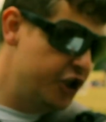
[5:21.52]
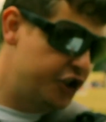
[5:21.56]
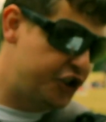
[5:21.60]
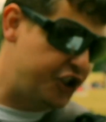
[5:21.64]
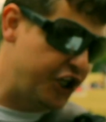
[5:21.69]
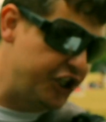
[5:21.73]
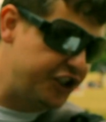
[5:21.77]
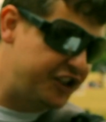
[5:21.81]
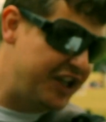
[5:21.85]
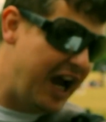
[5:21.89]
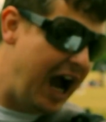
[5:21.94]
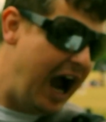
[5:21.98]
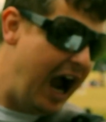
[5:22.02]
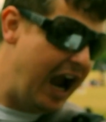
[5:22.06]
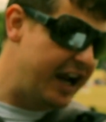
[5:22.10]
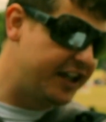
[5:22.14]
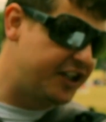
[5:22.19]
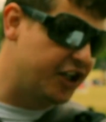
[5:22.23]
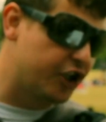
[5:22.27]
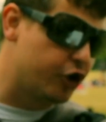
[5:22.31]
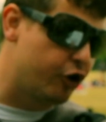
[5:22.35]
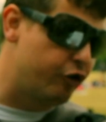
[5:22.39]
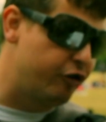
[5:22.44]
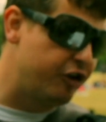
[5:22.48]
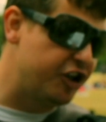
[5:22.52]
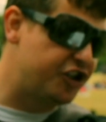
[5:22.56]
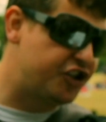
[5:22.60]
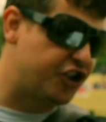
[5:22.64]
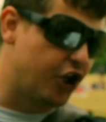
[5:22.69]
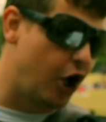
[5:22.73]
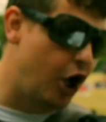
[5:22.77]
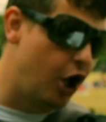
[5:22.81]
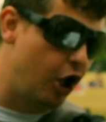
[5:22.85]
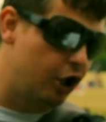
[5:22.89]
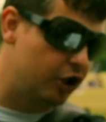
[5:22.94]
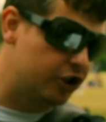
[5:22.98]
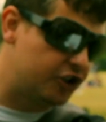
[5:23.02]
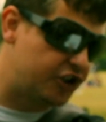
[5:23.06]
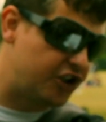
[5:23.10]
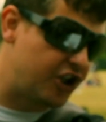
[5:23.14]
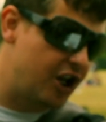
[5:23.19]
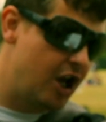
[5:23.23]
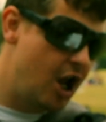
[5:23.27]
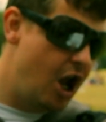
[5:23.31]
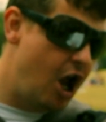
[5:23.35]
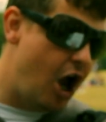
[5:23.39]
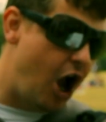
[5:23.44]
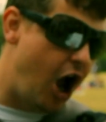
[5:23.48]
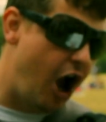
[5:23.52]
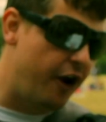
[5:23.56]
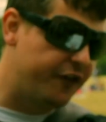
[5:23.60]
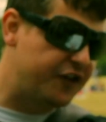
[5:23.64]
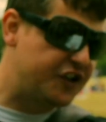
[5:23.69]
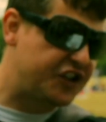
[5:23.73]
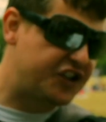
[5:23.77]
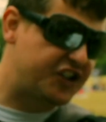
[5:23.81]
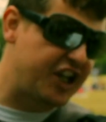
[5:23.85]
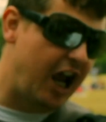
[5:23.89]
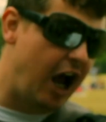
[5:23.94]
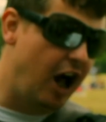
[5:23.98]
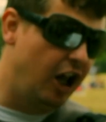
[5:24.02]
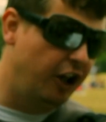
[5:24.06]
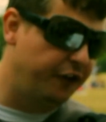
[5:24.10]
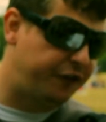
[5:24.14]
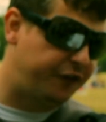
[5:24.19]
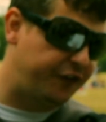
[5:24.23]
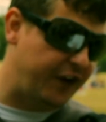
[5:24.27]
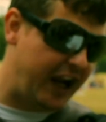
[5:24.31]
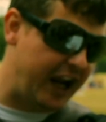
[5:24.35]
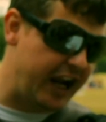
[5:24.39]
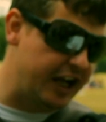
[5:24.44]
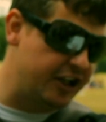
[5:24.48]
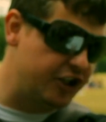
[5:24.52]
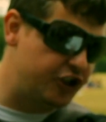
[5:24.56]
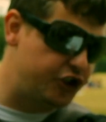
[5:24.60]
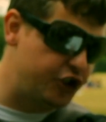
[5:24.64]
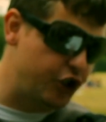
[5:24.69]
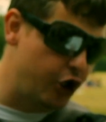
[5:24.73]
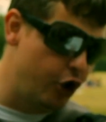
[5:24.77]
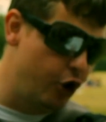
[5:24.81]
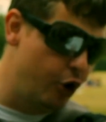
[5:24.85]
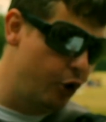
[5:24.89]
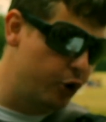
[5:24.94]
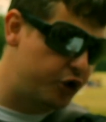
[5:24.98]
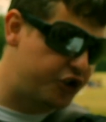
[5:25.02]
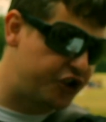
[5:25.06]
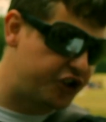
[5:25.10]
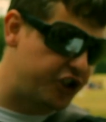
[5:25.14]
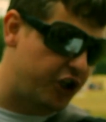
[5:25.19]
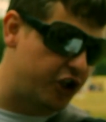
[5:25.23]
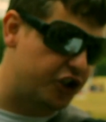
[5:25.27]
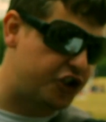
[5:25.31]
She died as a result of self-induced